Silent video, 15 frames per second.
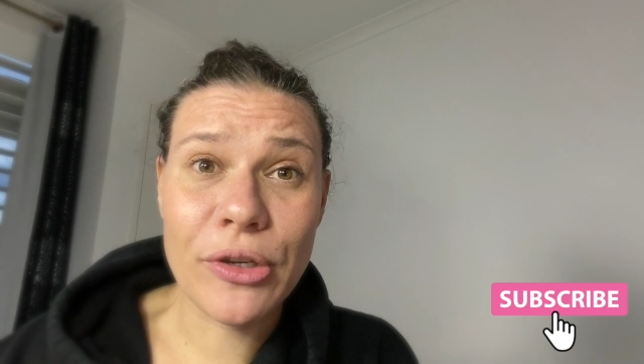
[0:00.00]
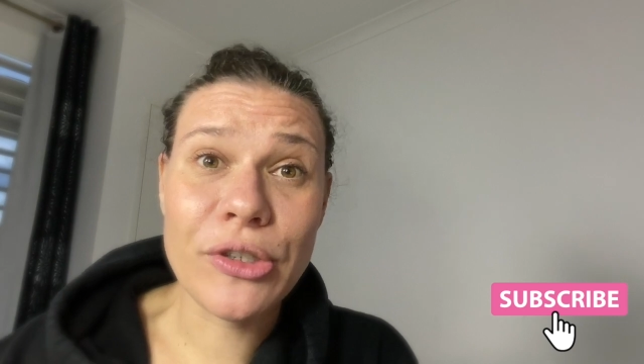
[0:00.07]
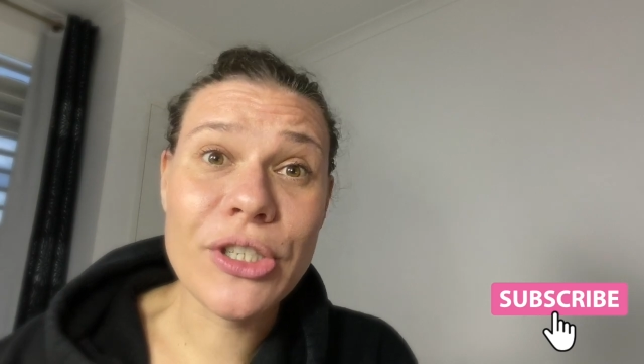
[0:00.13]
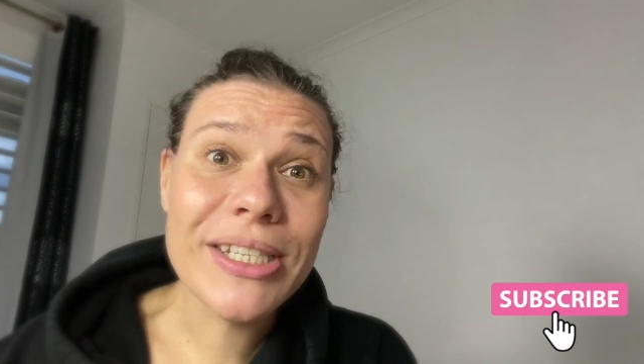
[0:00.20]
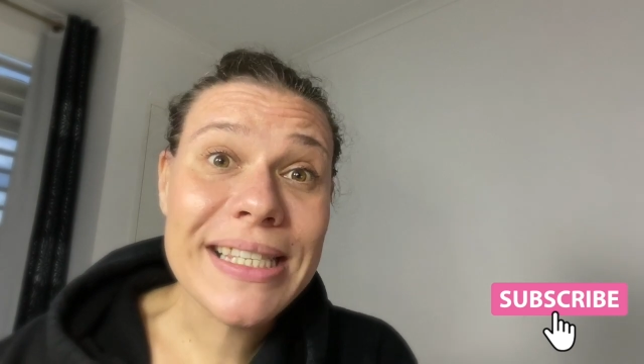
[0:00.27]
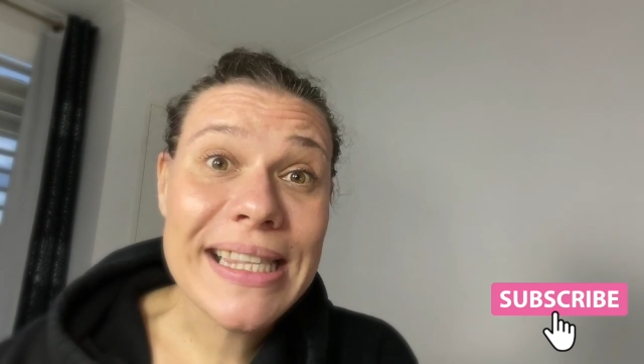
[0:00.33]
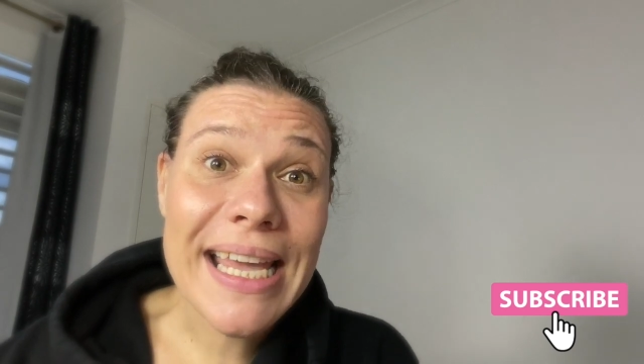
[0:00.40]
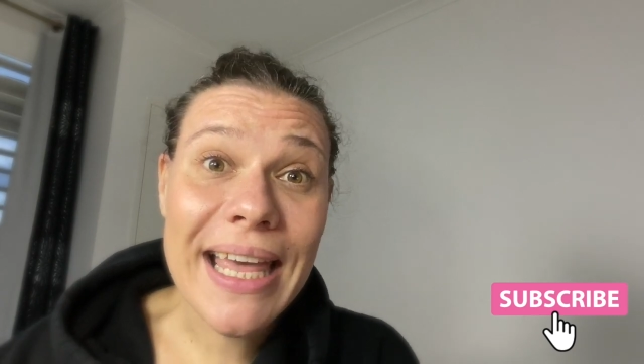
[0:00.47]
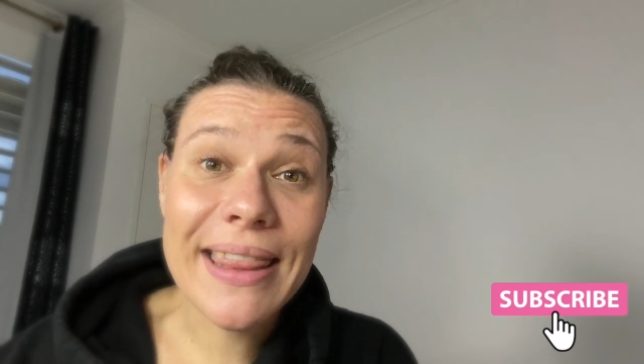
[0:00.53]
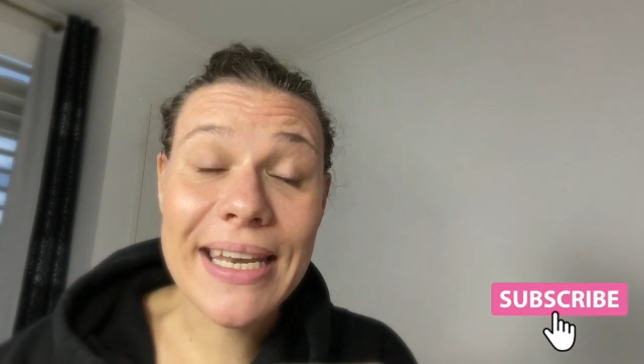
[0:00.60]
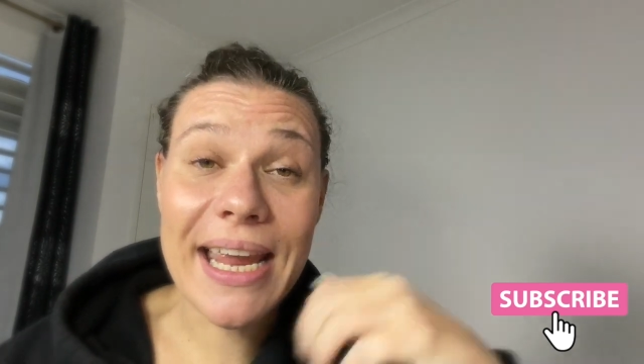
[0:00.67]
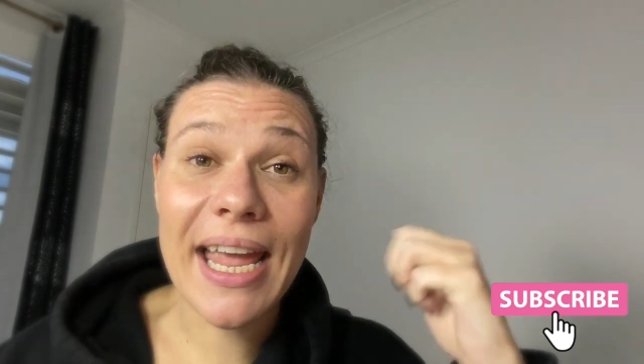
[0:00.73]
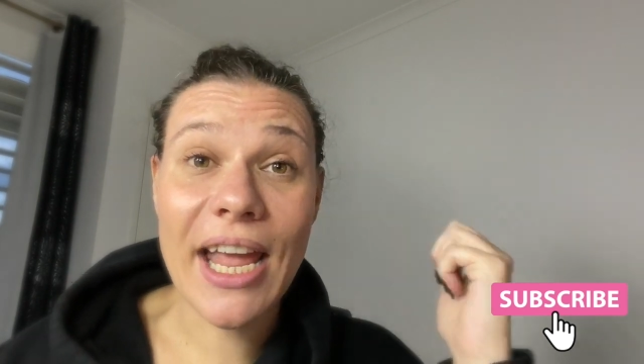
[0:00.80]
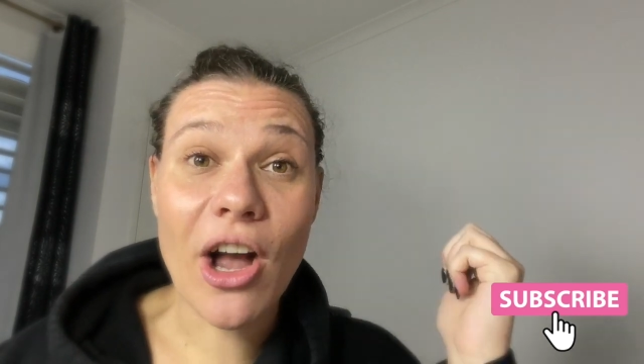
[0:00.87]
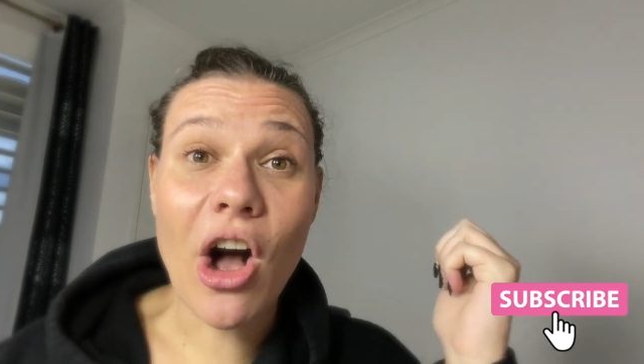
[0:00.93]
just the other
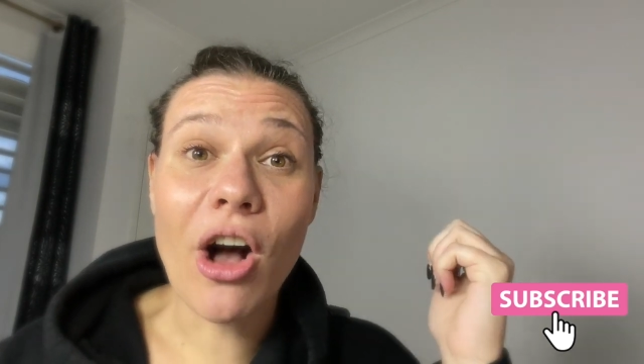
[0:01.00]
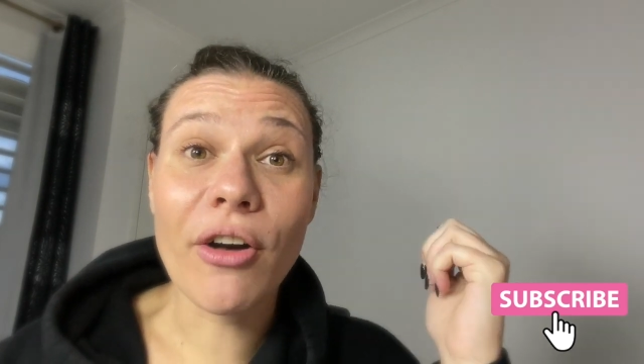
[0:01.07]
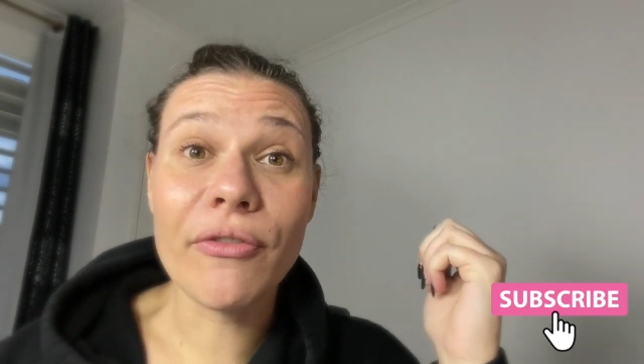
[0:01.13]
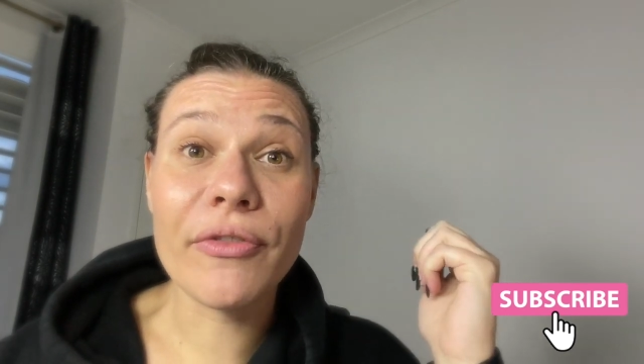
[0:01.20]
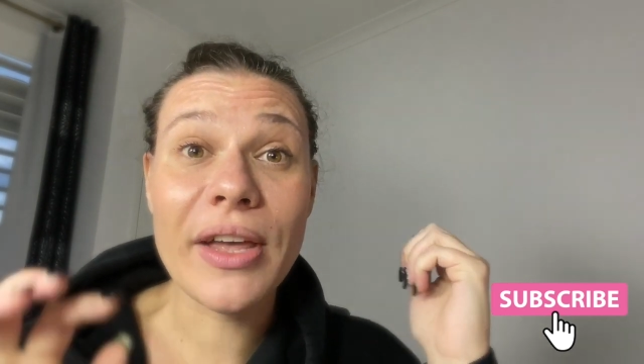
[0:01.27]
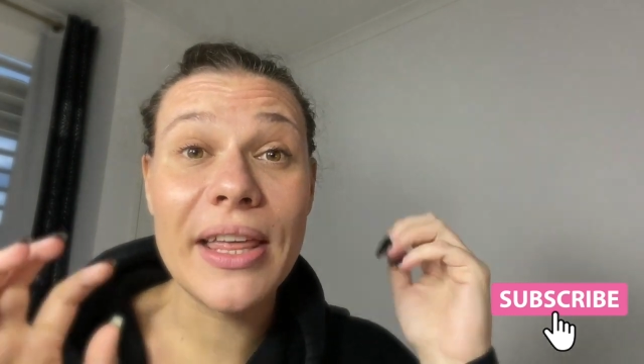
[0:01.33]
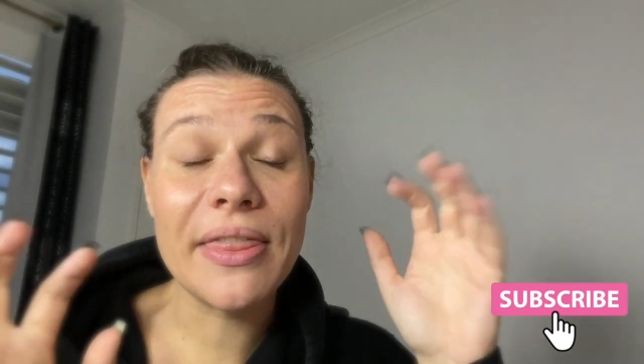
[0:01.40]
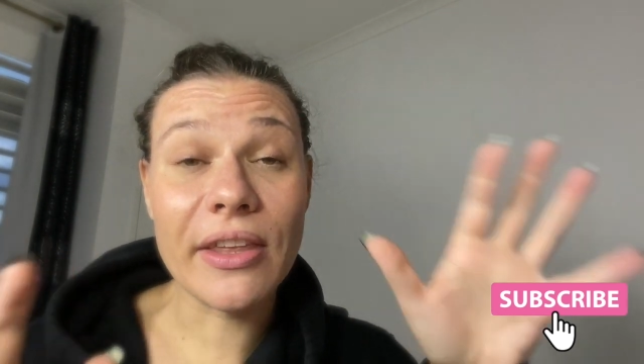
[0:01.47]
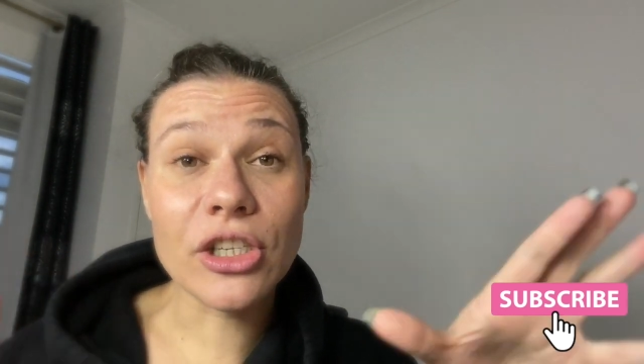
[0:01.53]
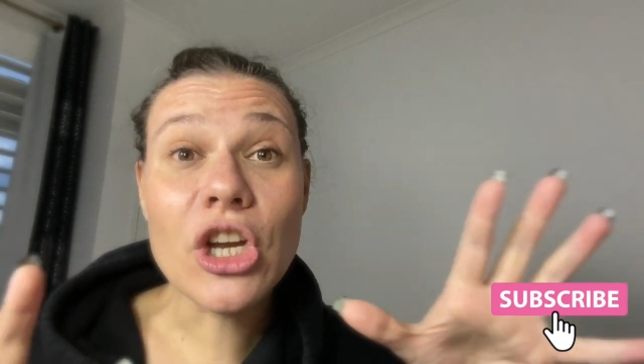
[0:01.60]
day of the